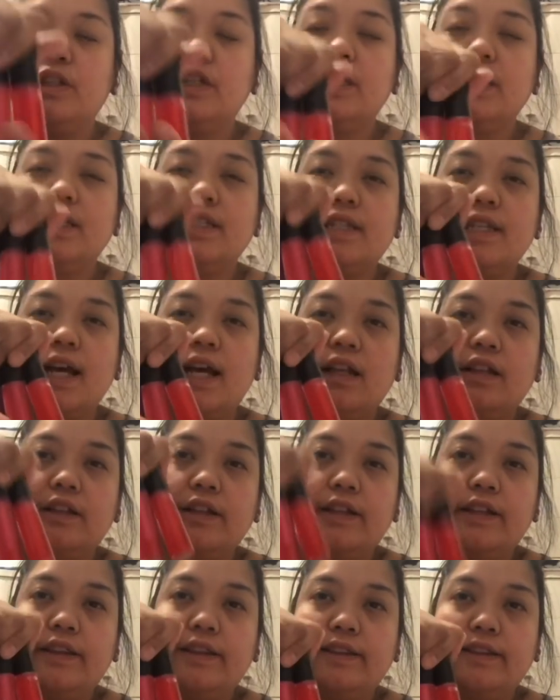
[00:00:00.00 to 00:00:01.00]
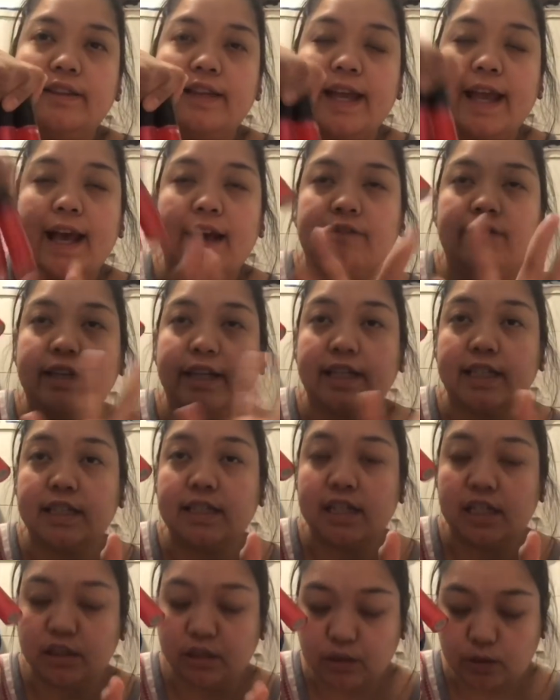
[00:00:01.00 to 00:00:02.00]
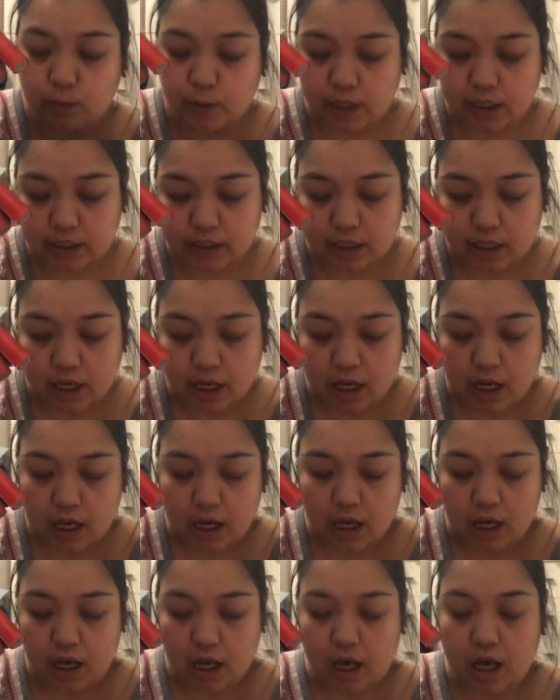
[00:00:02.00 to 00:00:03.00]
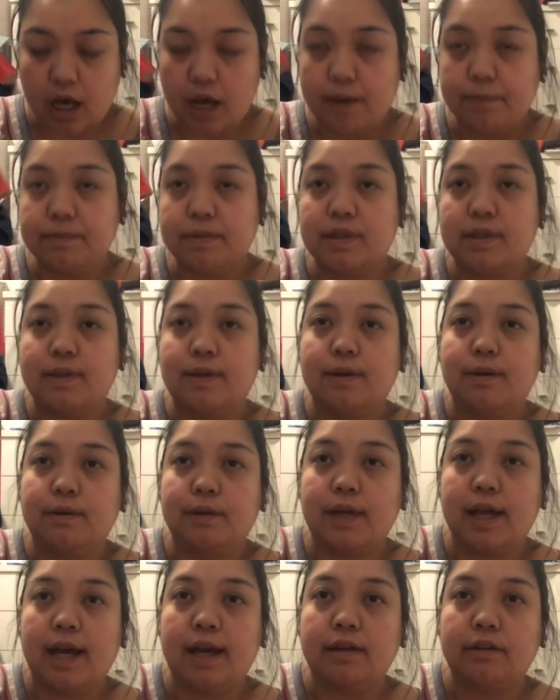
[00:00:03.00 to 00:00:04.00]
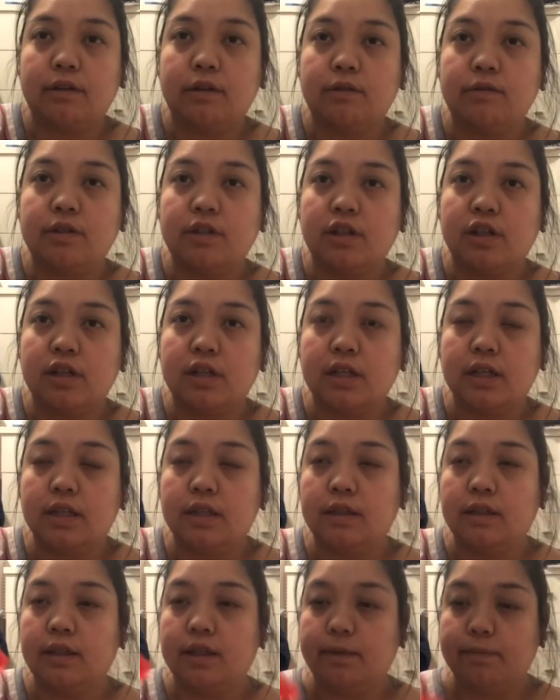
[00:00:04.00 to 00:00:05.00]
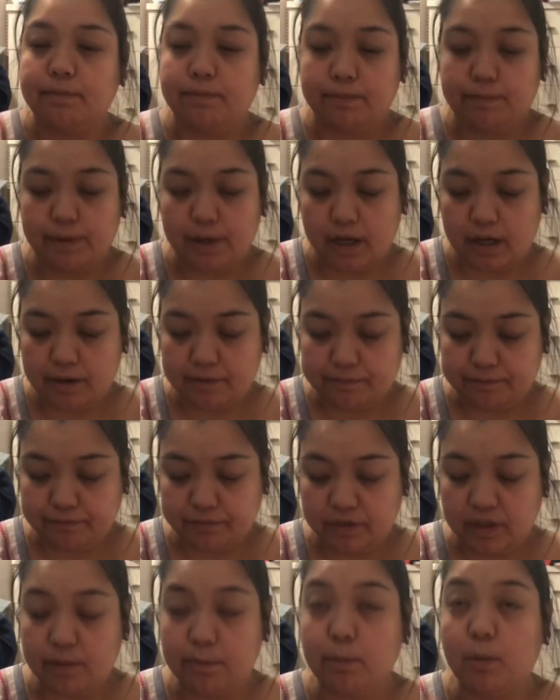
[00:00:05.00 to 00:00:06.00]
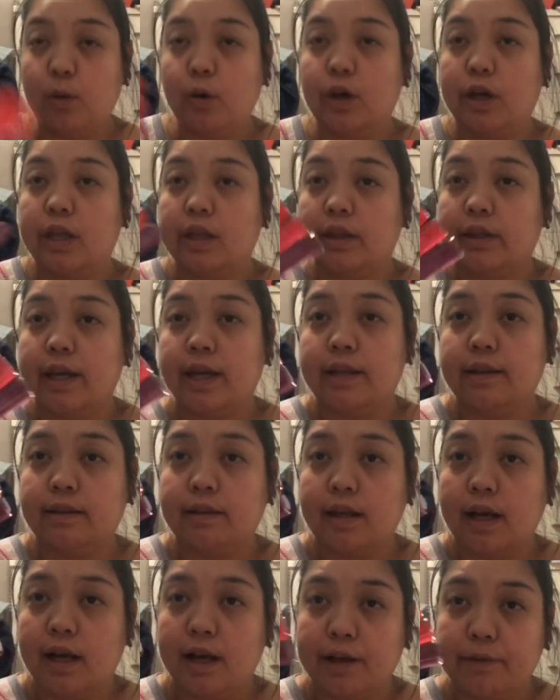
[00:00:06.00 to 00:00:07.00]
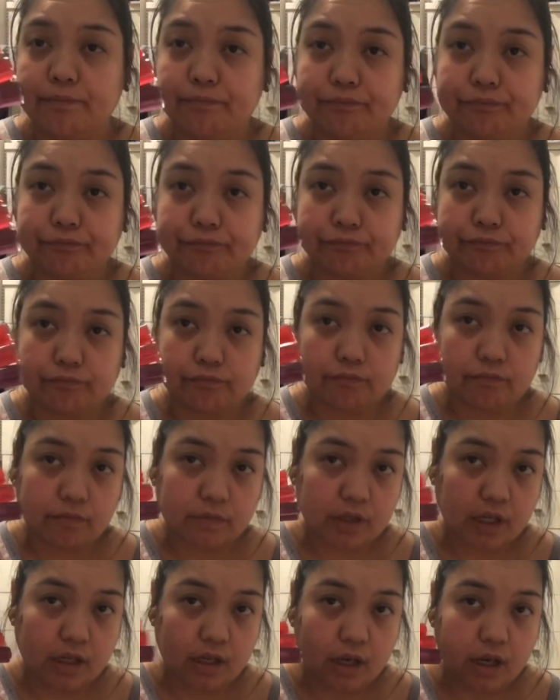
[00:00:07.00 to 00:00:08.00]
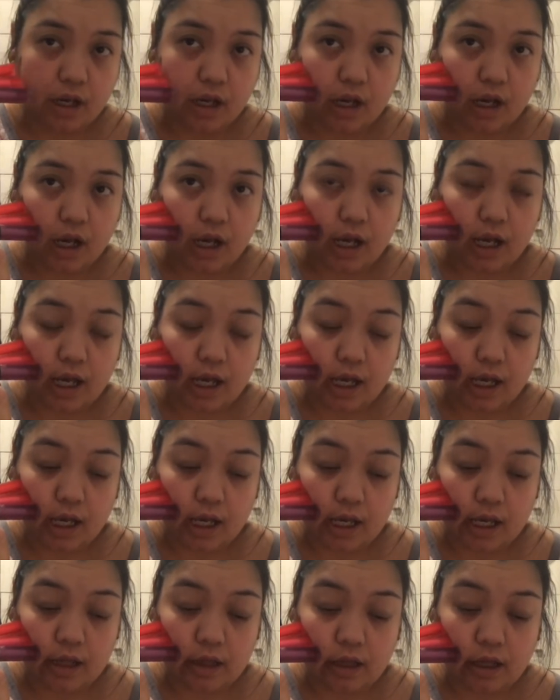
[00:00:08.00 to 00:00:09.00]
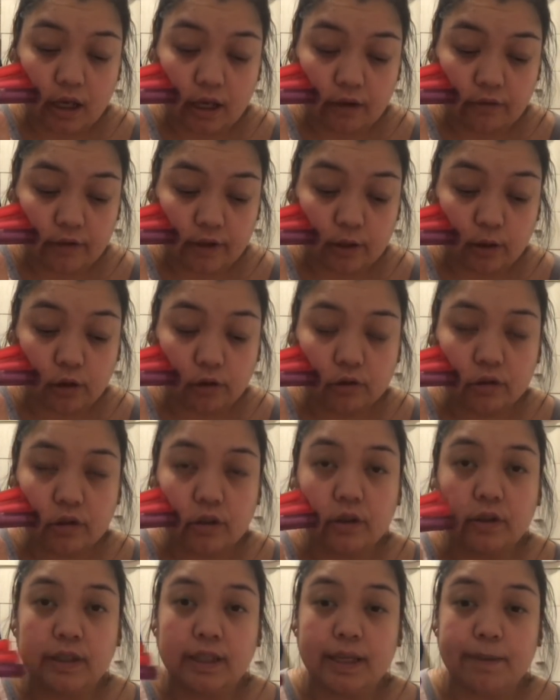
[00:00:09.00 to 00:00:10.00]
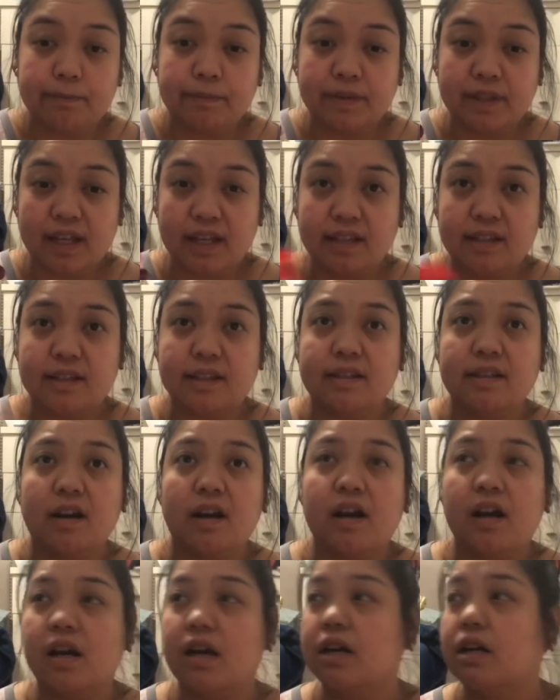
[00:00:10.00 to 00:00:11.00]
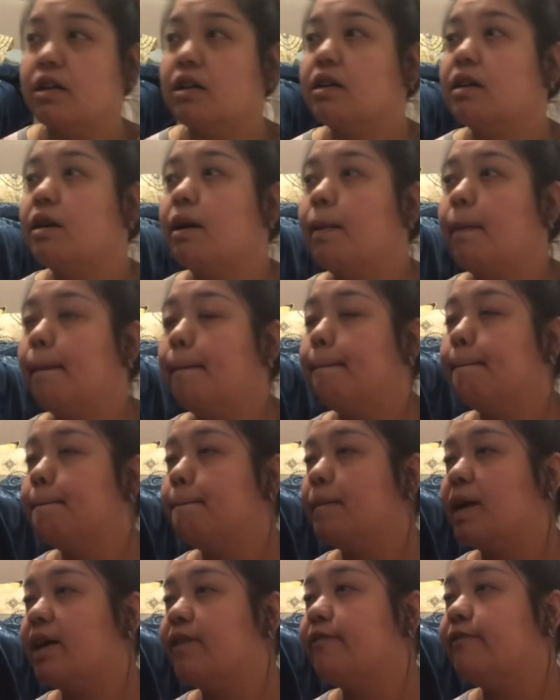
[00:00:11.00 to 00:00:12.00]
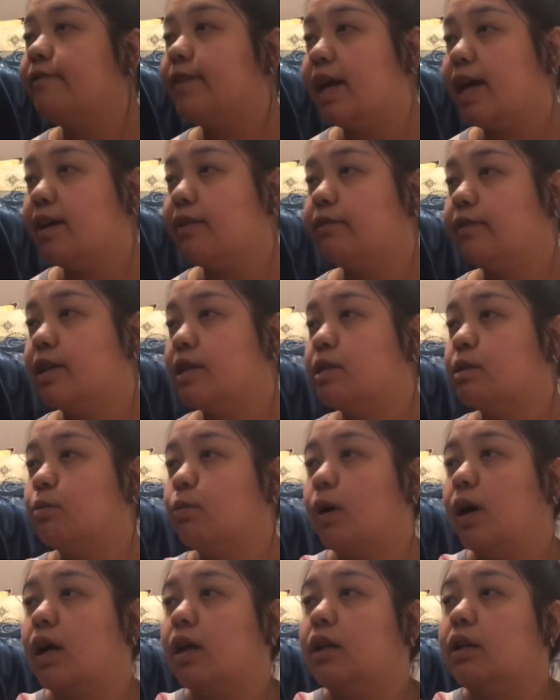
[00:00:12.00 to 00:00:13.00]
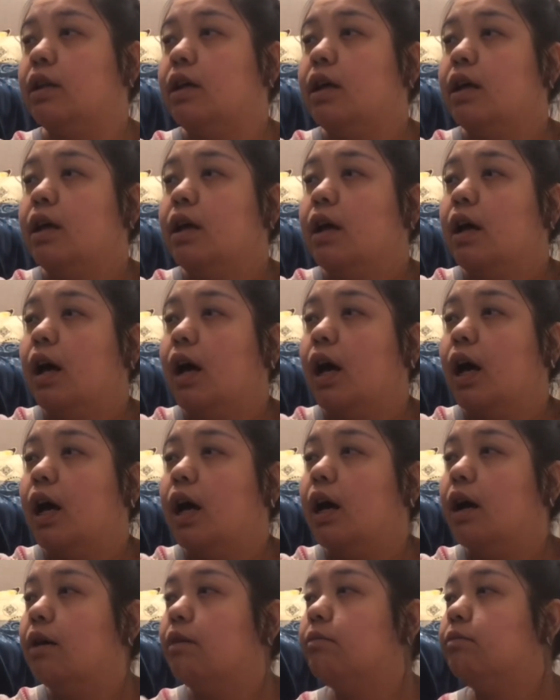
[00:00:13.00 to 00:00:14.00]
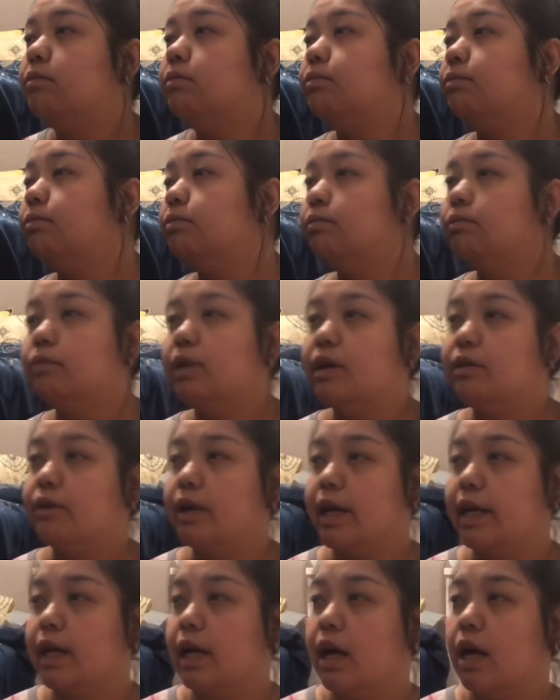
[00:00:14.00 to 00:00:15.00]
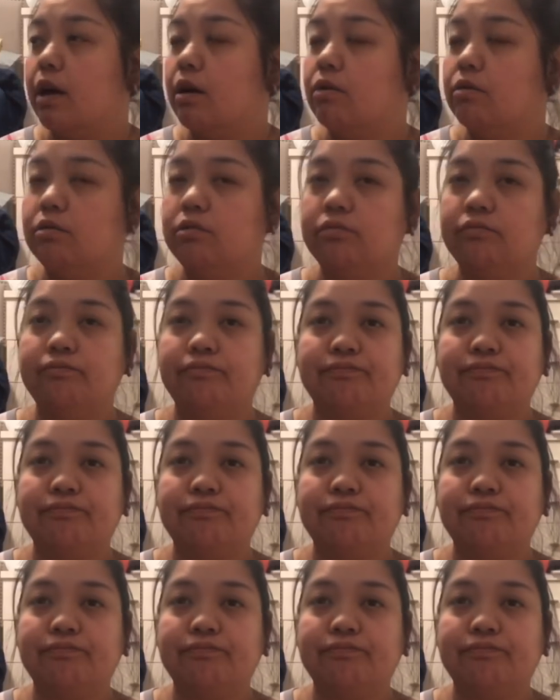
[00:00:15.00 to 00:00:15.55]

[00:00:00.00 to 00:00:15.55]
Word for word: you could tell that they have like a tint to it um, so yeah those are the lip um, lip oil that um, uh, I love and also lip tints are my fave as well um, but right now